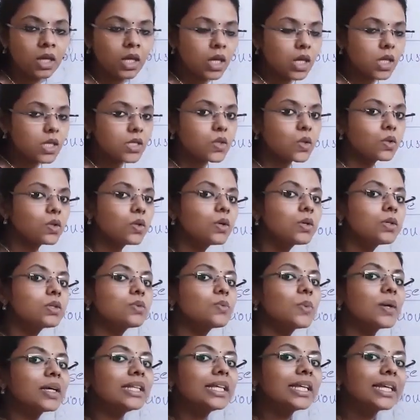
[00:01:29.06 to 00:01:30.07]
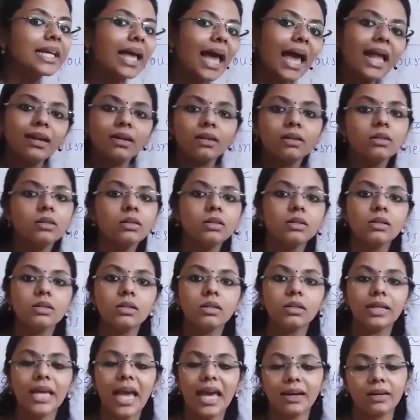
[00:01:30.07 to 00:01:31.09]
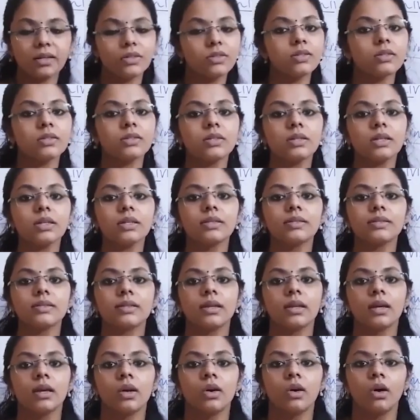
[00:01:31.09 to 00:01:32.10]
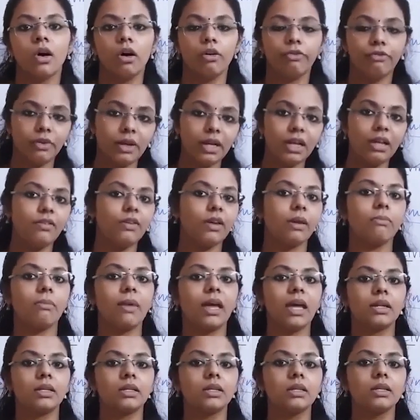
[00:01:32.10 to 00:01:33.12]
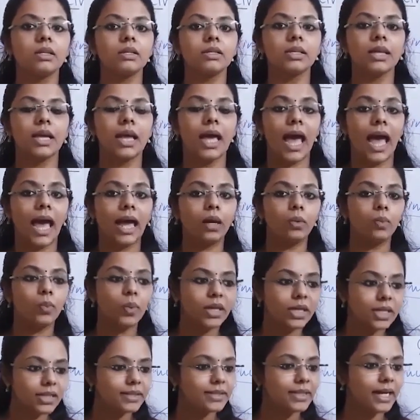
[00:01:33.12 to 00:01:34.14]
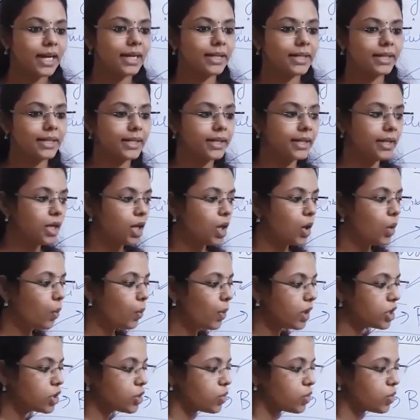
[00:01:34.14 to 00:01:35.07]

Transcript: So those were the characteristics of a living matters, and we decided which